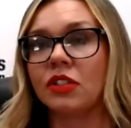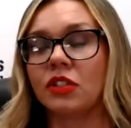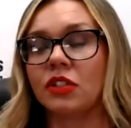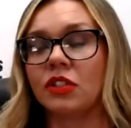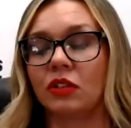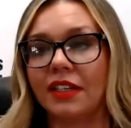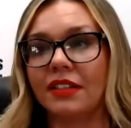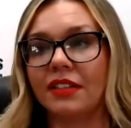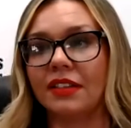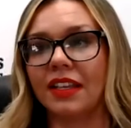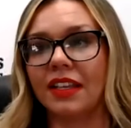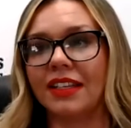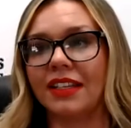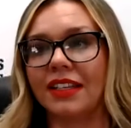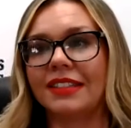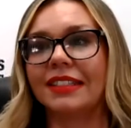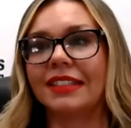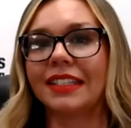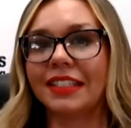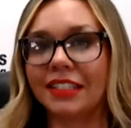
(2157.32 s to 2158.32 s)
So let
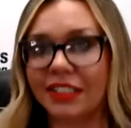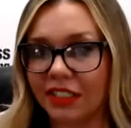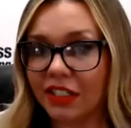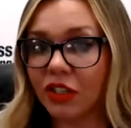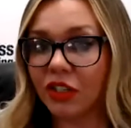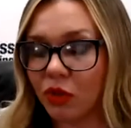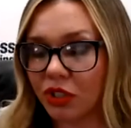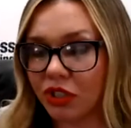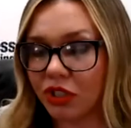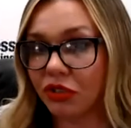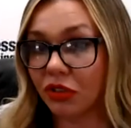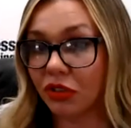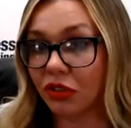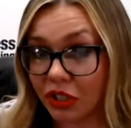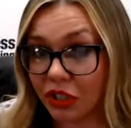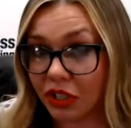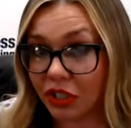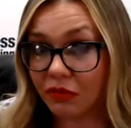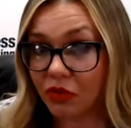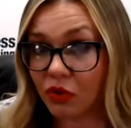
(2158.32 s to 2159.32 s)
us listen to what you're
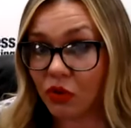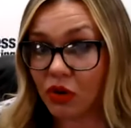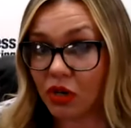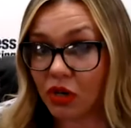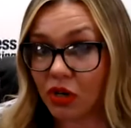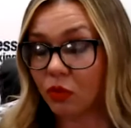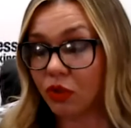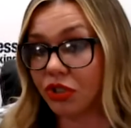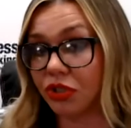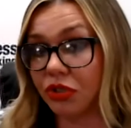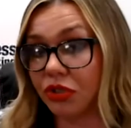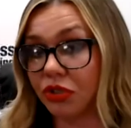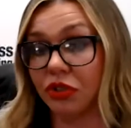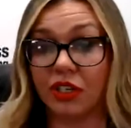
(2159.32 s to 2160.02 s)
looking for and what you're